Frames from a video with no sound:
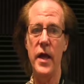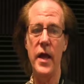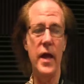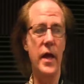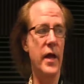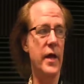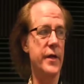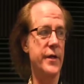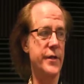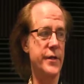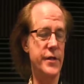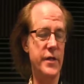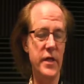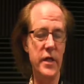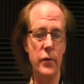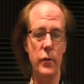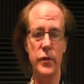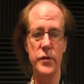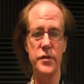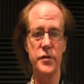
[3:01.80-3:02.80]
and D,
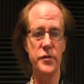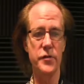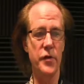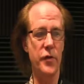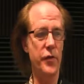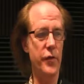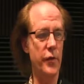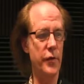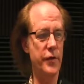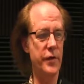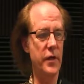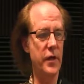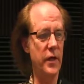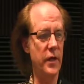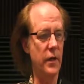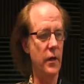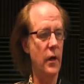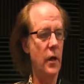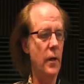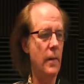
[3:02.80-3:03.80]
which is the
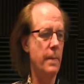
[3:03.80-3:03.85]
13.